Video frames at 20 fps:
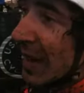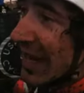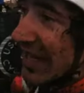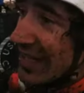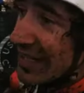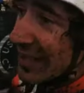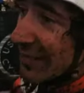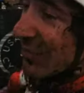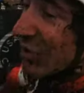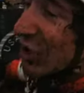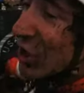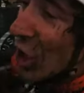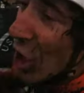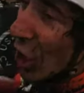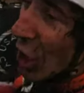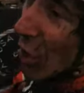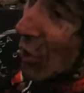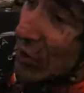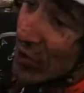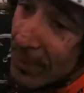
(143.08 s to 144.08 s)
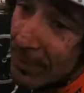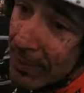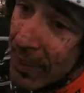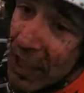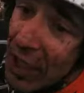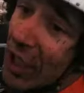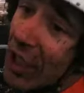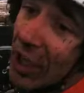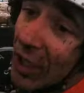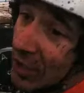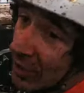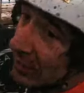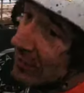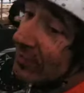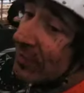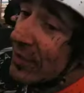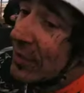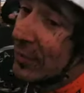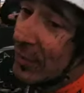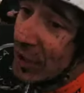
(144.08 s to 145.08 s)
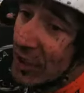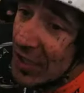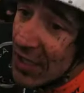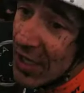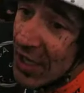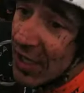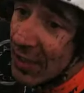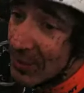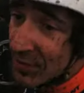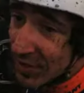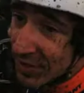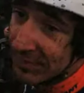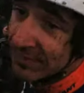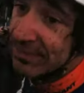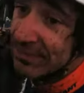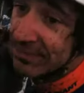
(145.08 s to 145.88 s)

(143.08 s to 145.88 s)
Some ice, some snow, some mud, some good times.